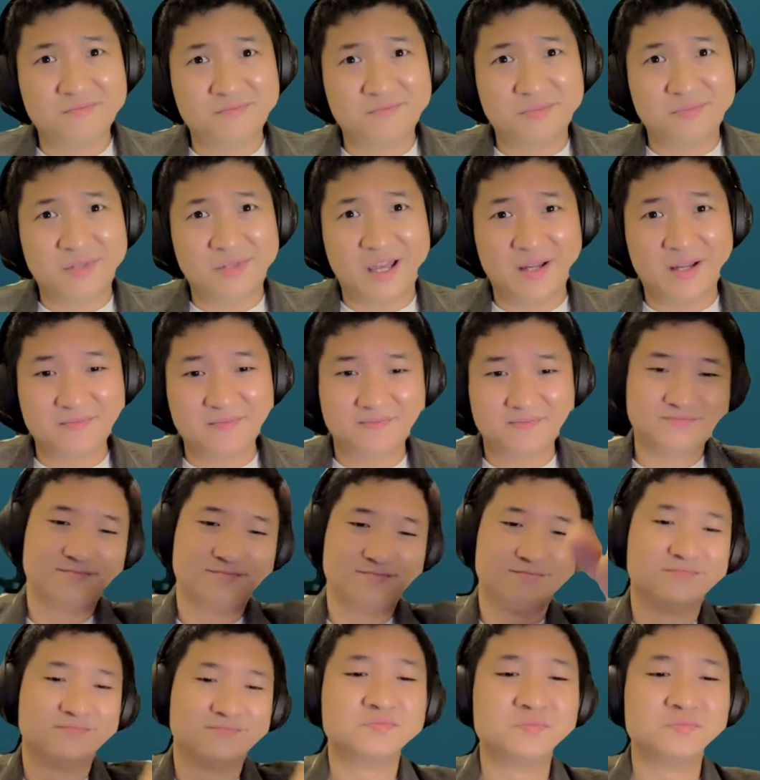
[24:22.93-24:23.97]
There.
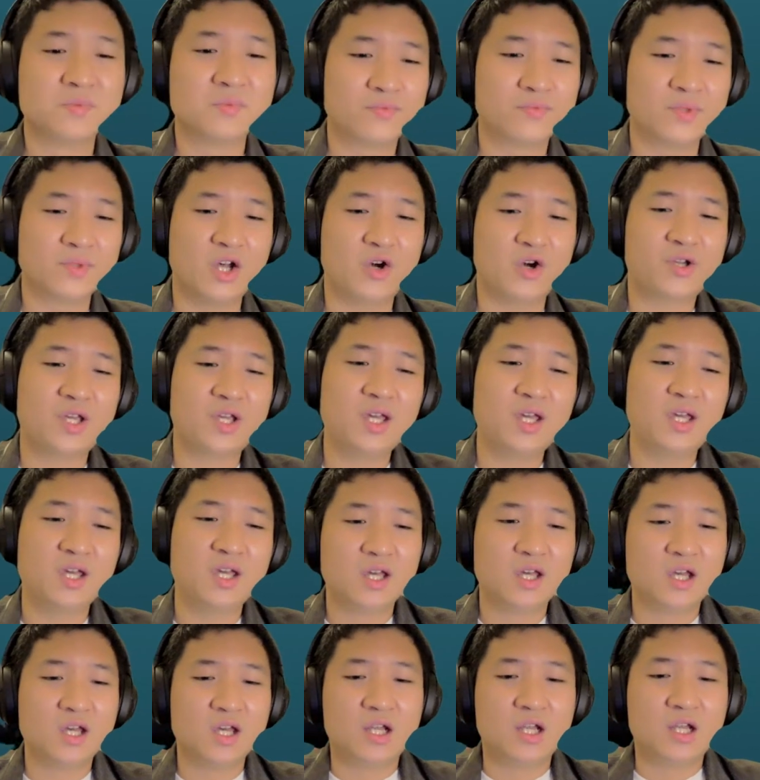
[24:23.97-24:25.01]
Okay.
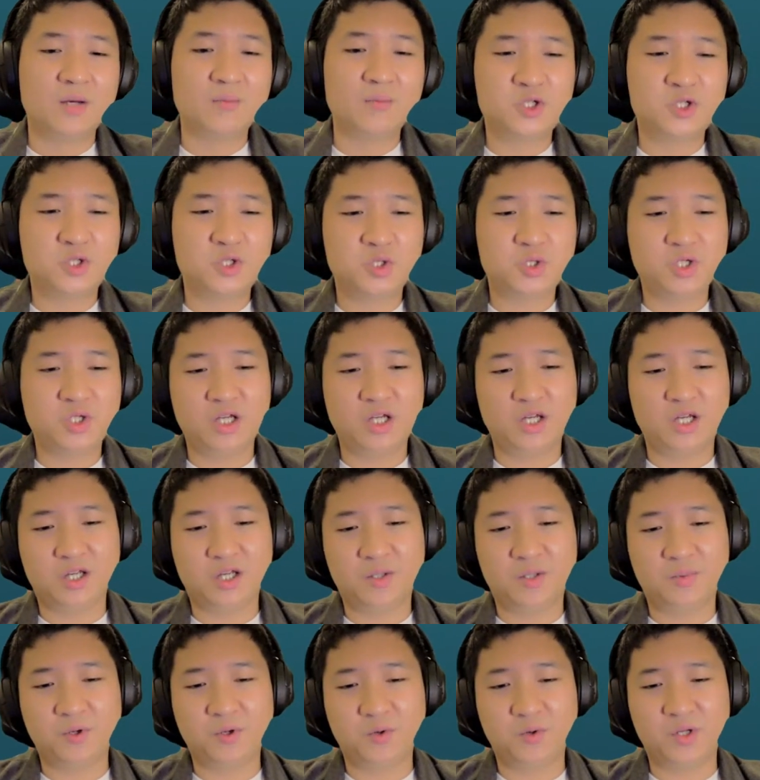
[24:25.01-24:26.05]
Number three
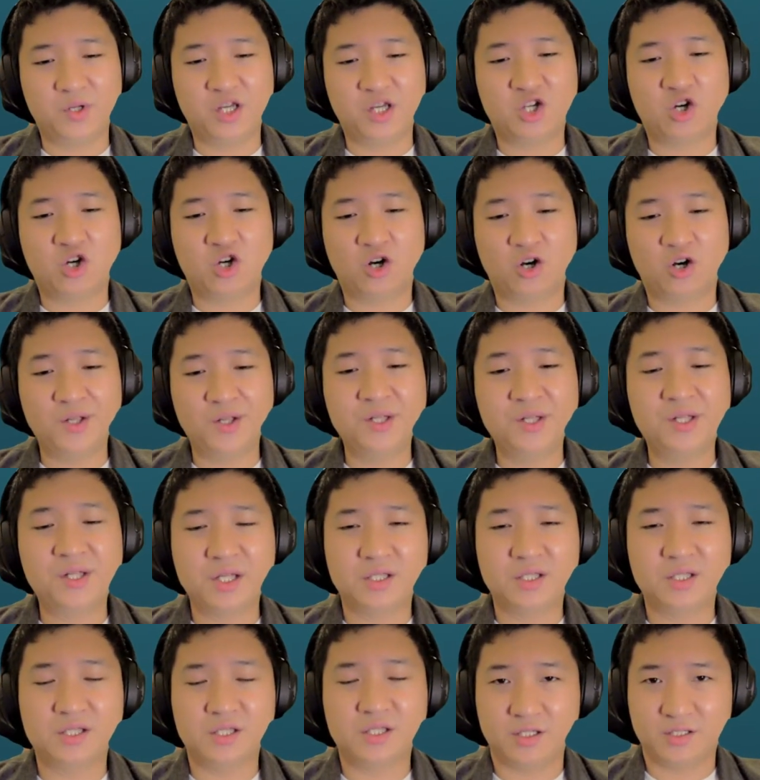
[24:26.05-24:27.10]
is building
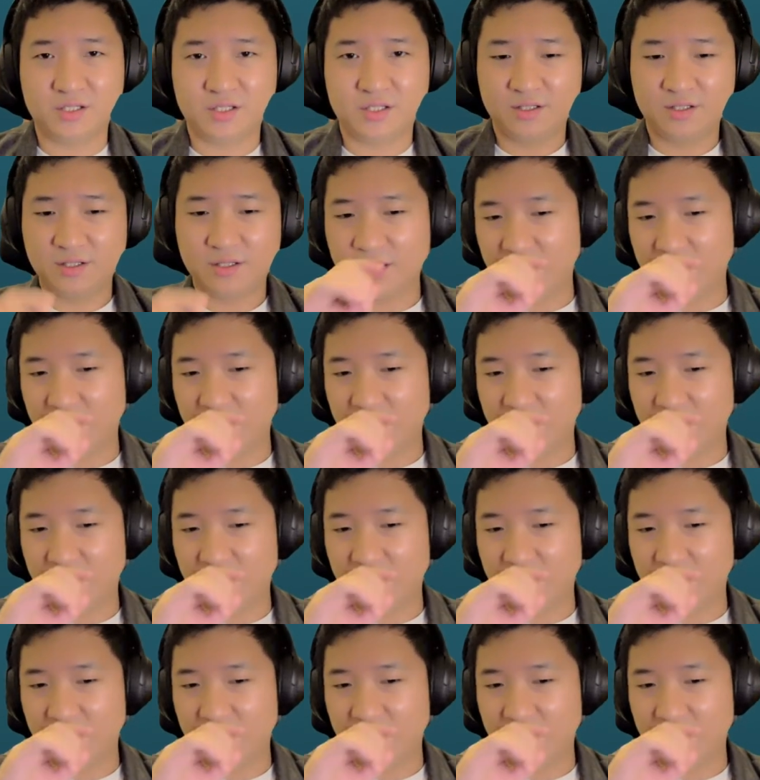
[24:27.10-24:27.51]
consensus.